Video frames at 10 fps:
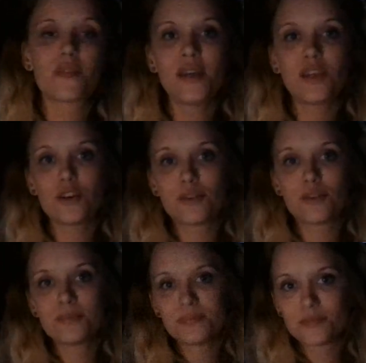Thank
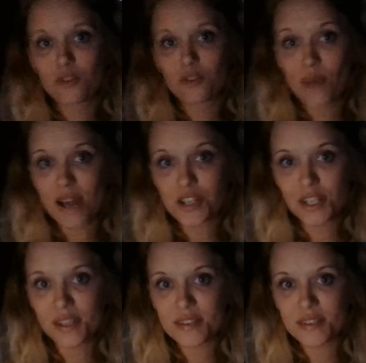you for
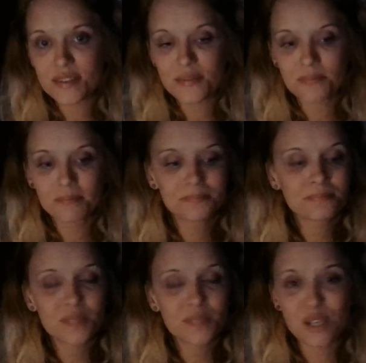watching this.
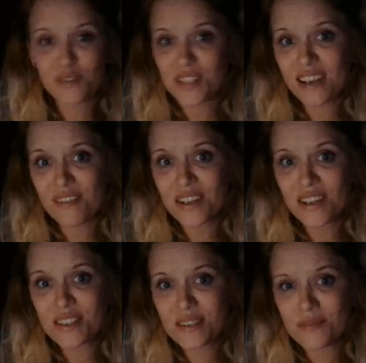And if you take
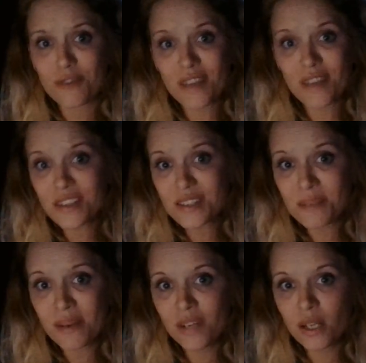offense to
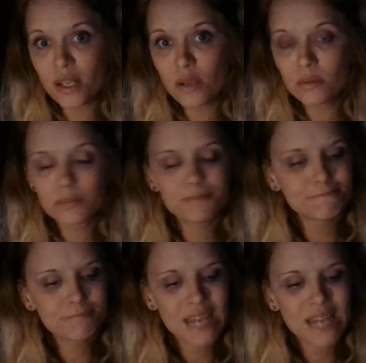my video,
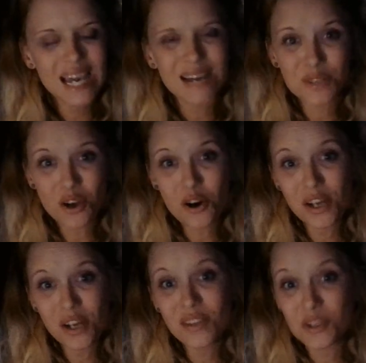I'm
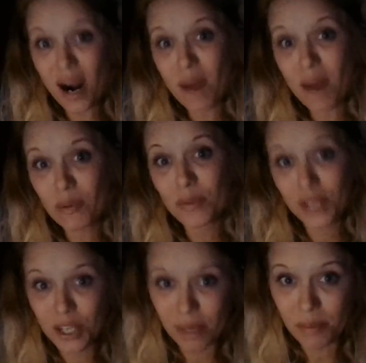sorry. There's probably
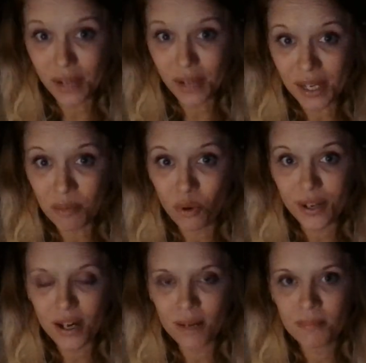going to be plenty more
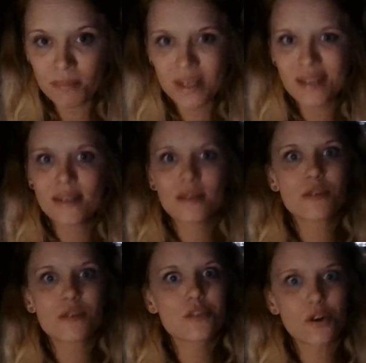to come.
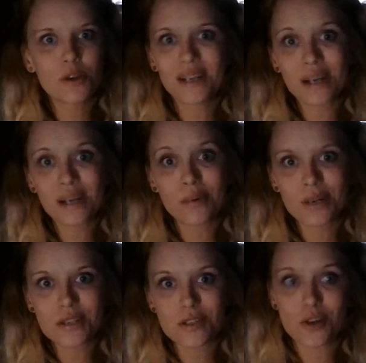So you might not want
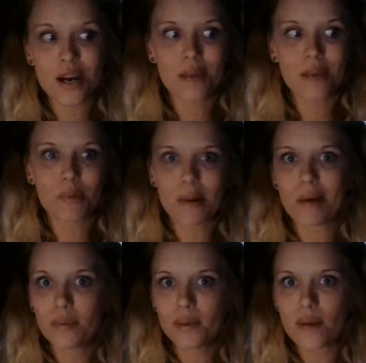to subscribe or
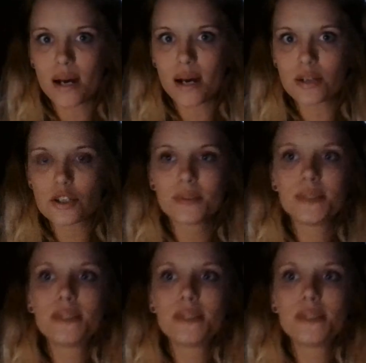probably watch.